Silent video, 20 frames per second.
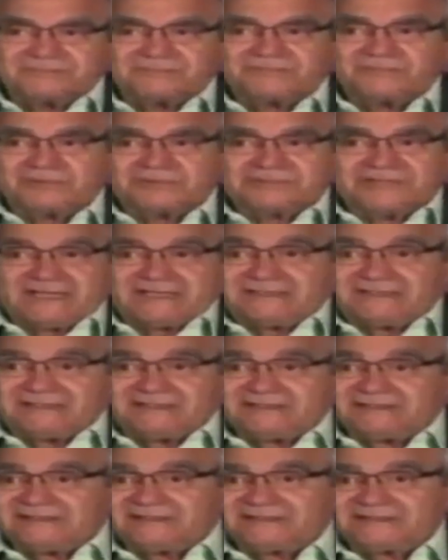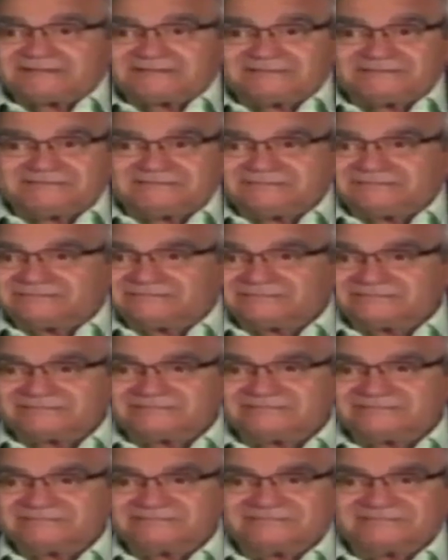pretended that
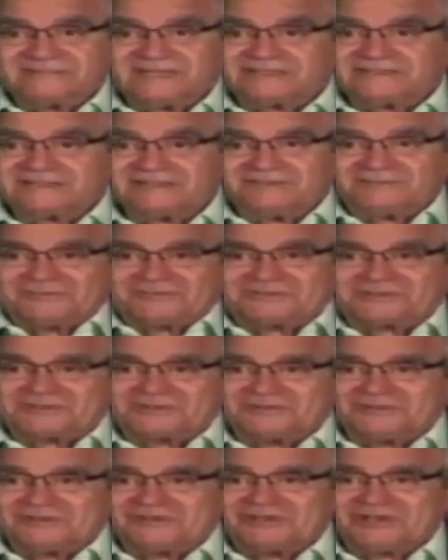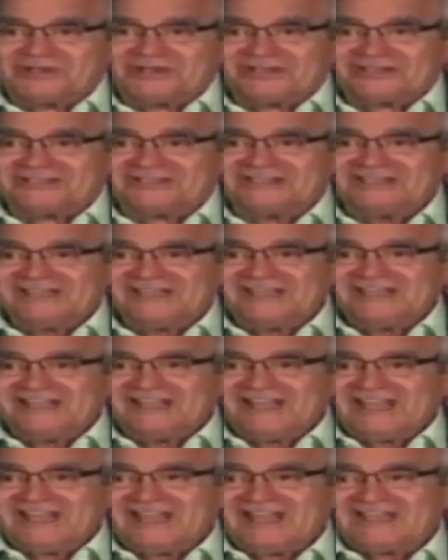nothing was going on.
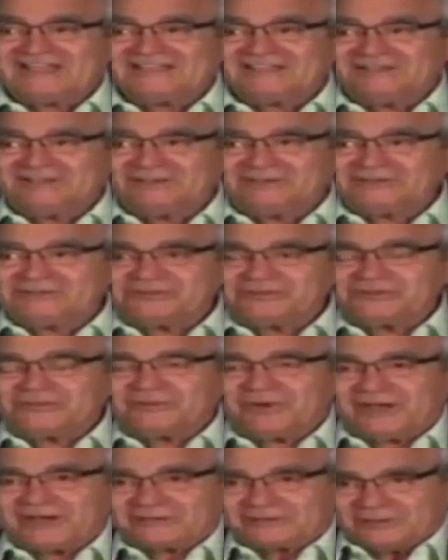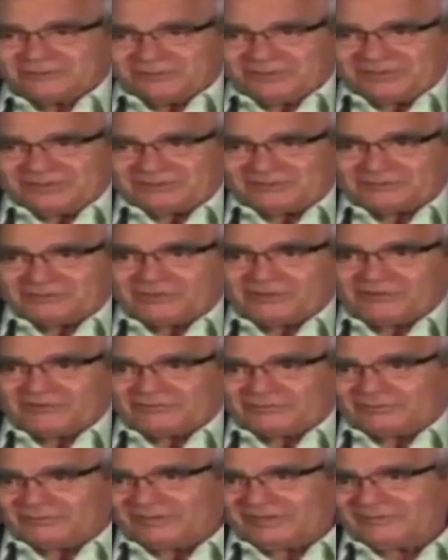And the news director, Bill Grove,
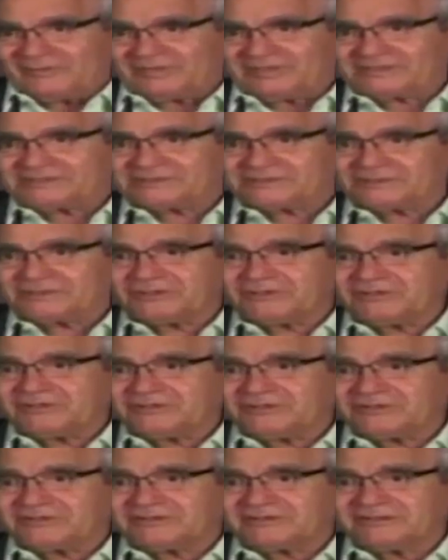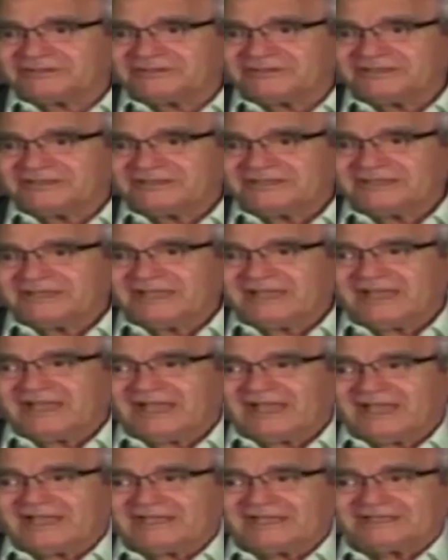whom I mentioned earlier,
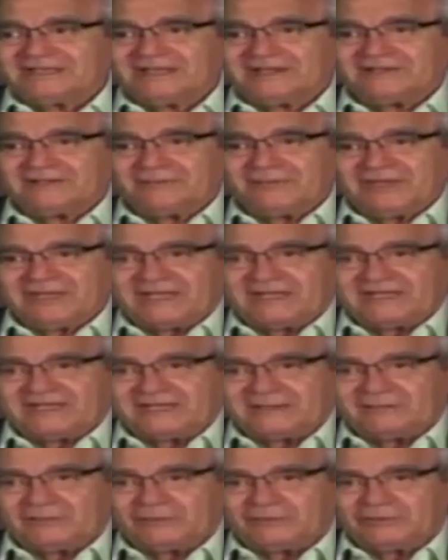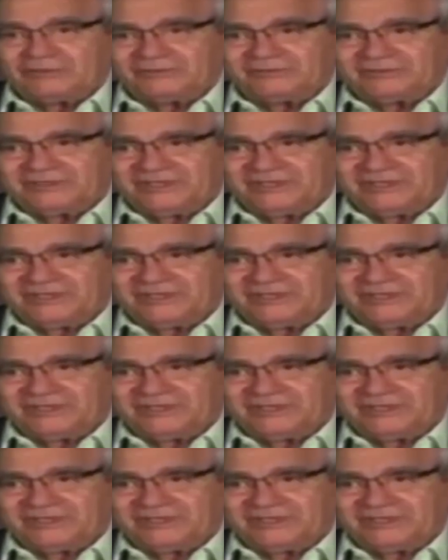and another man named Norm